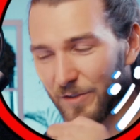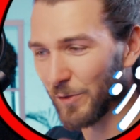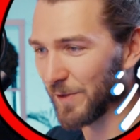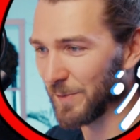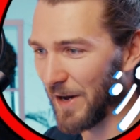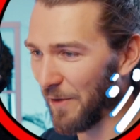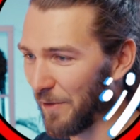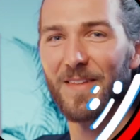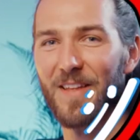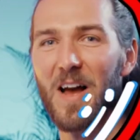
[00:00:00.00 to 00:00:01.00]
to his mouth.
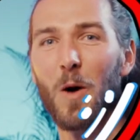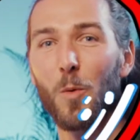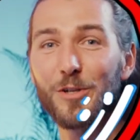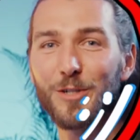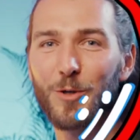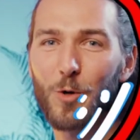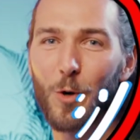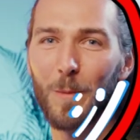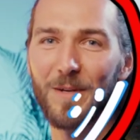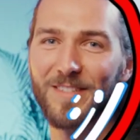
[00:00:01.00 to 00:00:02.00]
I wish I could
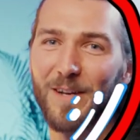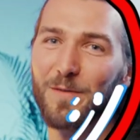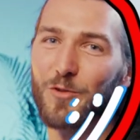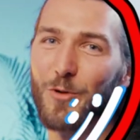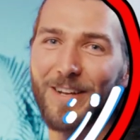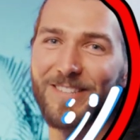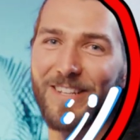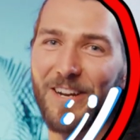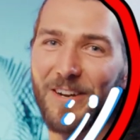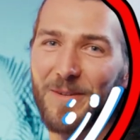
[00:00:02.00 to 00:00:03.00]
call myself a dragon
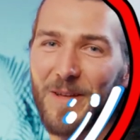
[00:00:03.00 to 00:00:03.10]
slayer,